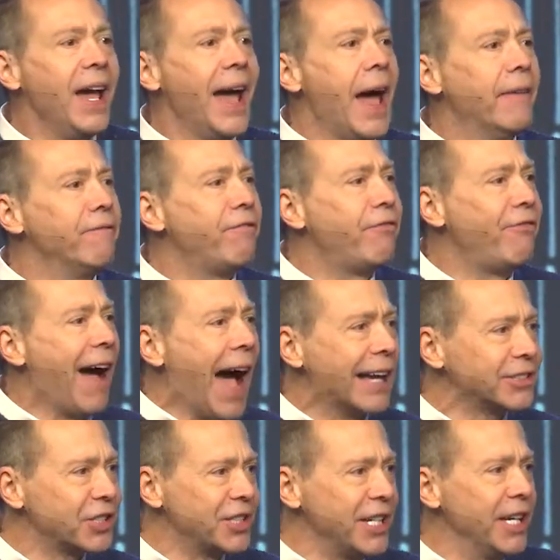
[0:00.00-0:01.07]
and
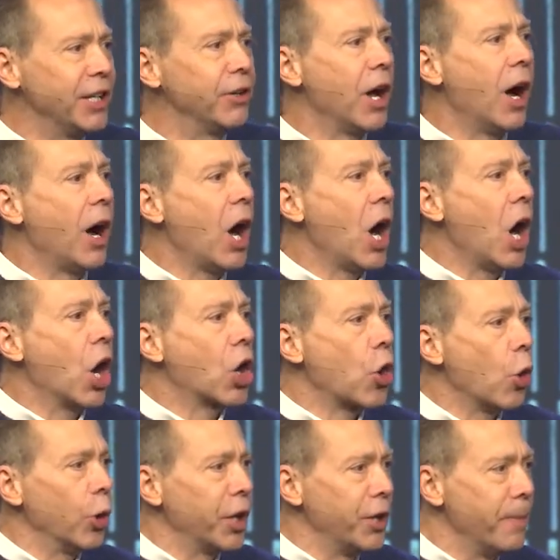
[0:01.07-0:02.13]
fasting
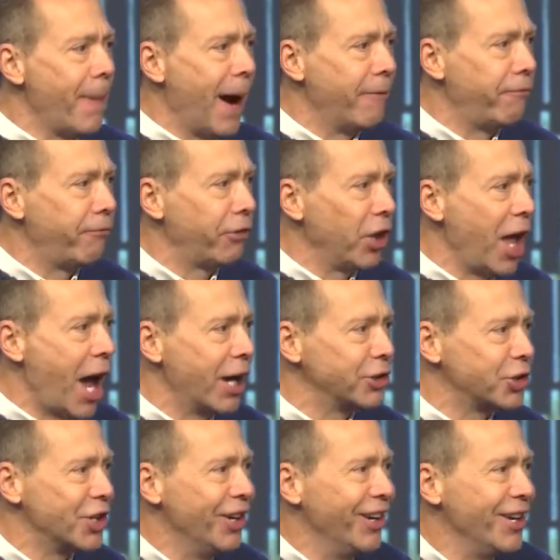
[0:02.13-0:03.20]
according to my
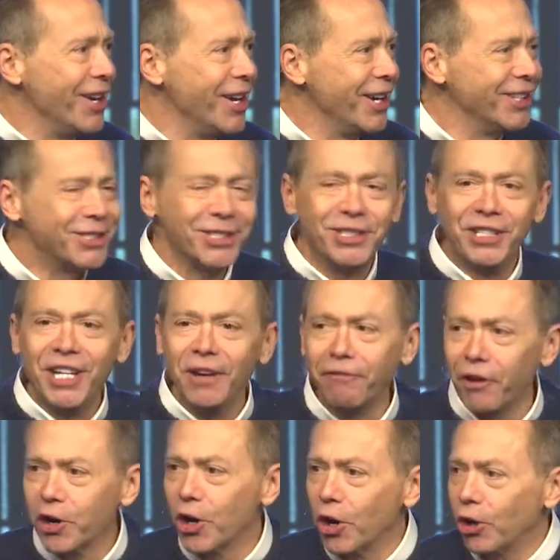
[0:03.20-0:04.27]
flesh is
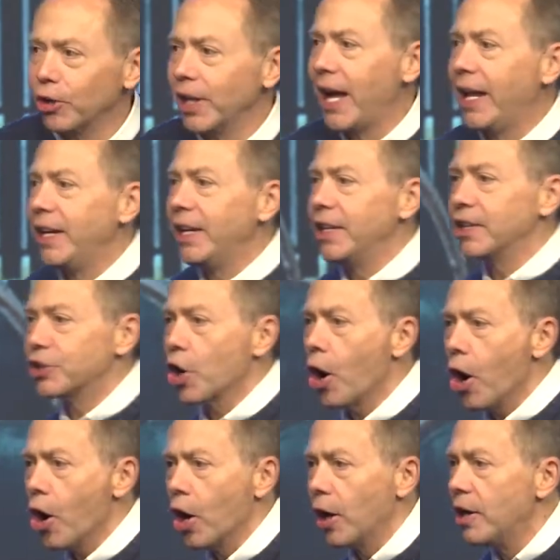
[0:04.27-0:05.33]
difficult and it is
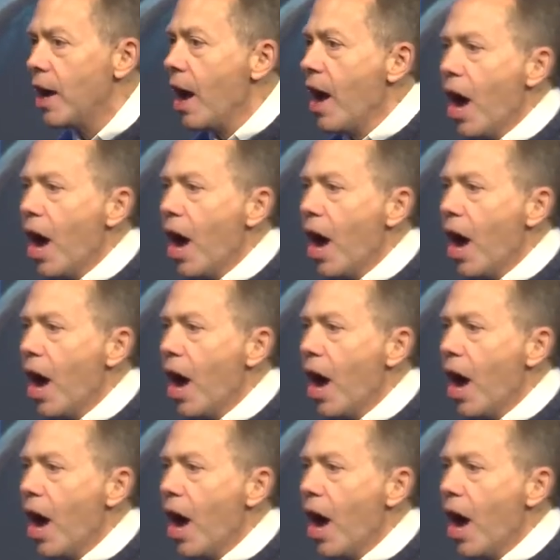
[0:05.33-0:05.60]
hard,